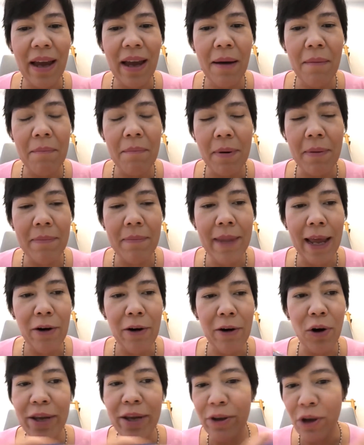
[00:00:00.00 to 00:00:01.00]
yeah,
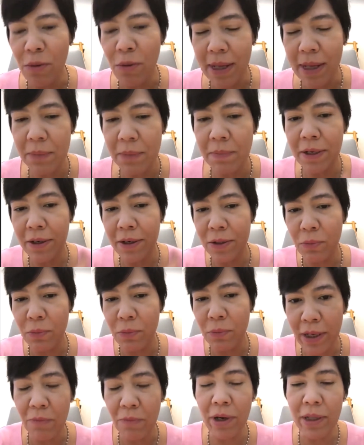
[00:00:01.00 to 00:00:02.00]
not only humans, because
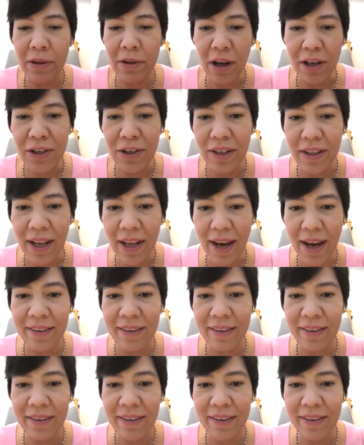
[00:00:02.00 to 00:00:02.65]
we, we touch on